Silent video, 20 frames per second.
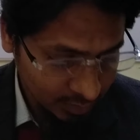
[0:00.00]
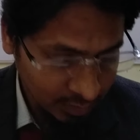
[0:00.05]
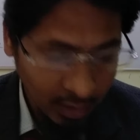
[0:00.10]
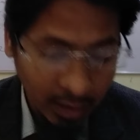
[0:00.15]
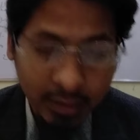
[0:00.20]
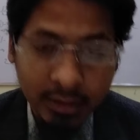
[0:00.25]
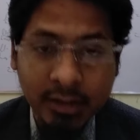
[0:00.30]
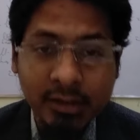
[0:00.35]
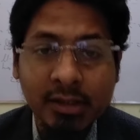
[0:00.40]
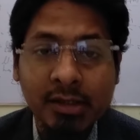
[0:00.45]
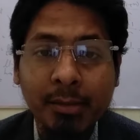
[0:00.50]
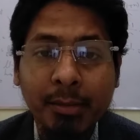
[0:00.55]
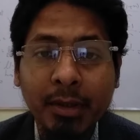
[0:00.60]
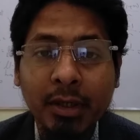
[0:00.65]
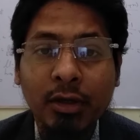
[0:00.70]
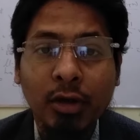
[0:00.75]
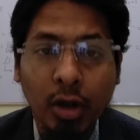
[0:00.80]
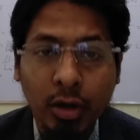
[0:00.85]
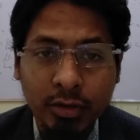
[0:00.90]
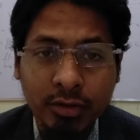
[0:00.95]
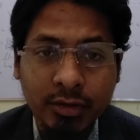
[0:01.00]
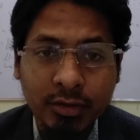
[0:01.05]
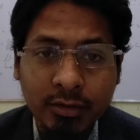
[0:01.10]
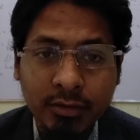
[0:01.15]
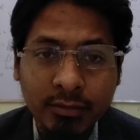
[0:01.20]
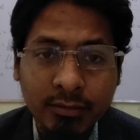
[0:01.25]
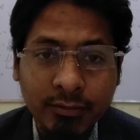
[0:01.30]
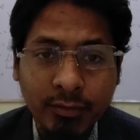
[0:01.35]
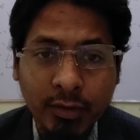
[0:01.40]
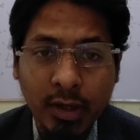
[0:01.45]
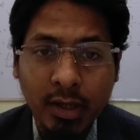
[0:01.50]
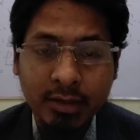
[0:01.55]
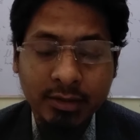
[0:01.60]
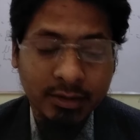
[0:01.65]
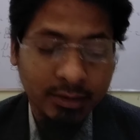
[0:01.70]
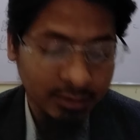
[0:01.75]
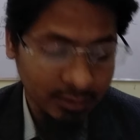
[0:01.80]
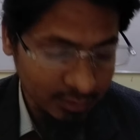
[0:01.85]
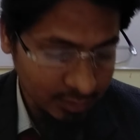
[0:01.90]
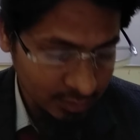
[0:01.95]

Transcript: and this is the big loss for us.